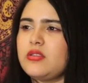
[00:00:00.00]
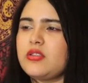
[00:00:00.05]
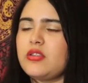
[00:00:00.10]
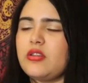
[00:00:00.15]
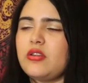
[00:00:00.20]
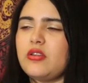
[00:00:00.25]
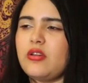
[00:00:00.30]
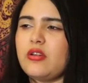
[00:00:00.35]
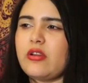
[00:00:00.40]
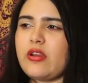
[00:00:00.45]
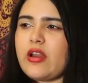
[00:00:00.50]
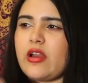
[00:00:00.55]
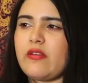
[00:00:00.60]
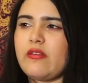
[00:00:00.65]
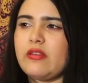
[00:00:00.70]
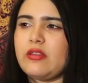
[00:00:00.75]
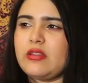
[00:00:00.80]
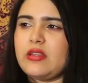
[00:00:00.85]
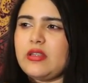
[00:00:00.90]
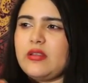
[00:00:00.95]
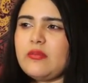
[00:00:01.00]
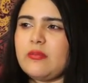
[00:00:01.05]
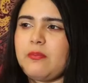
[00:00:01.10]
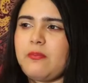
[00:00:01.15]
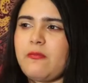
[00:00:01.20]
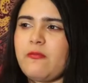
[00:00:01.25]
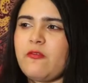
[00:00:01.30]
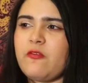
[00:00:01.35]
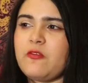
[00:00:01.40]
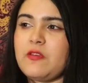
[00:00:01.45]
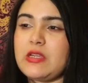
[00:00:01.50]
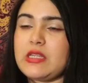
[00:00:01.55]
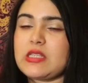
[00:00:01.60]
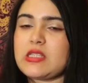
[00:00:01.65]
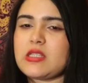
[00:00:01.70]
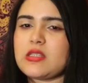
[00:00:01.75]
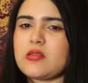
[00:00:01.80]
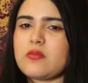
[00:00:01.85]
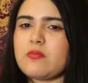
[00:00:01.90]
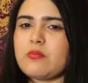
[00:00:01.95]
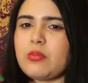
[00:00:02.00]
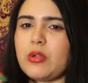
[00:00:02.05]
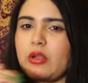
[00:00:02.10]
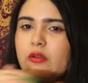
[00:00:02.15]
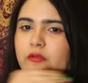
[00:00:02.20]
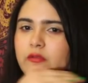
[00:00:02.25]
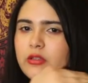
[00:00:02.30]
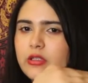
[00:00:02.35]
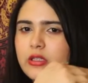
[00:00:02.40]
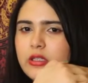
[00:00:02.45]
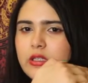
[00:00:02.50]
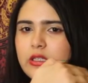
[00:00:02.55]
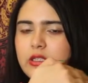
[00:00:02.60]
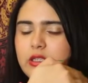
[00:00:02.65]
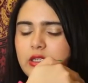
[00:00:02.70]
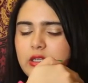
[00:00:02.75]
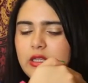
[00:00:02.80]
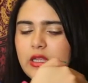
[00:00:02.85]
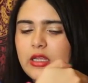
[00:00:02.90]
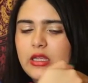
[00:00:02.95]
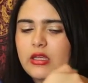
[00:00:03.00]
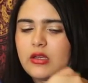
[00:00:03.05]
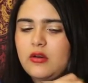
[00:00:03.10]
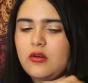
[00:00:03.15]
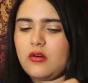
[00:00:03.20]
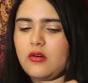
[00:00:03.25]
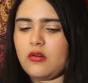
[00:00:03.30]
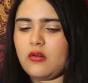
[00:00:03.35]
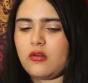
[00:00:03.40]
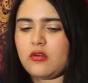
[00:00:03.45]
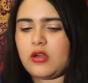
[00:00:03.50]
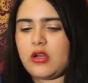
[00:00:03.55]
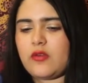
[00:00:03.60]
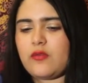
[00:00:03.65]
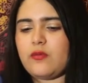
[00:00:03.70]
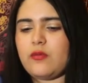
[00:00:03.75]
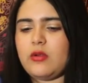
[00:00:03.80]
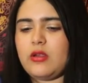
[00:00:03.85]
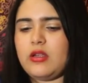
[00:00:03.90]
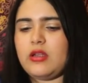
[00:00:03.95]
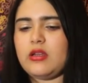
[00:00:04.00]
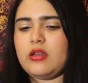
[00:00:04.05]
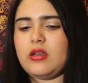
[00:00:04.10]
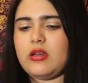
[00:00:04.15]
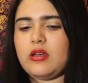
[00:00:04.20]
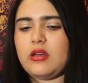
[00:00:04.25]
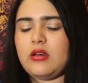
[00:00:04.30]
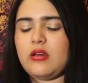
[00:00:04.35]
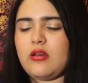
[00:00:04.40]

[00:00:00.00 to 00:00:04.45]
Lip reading: so not everything fits perfectly like on a like